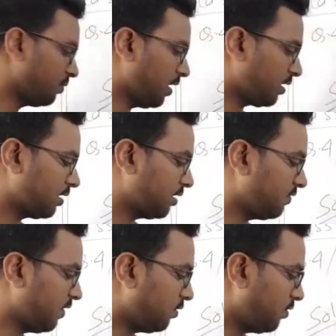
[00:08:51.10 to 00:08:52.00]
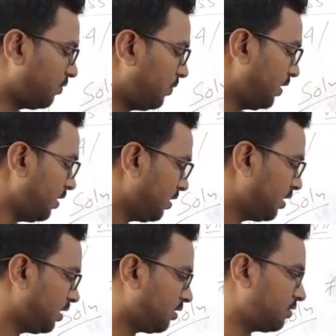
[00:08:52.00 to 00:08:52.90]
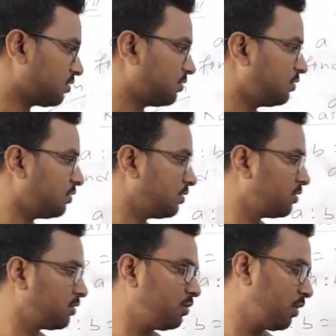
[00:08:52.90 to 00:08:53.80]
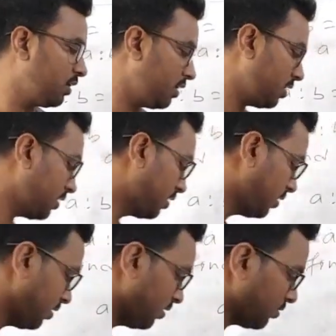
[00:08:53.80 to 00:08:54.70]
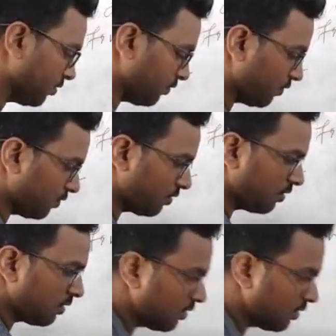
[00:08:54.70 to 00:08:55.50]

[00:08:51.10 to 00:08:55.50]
to make the value of B equals to 20. So 4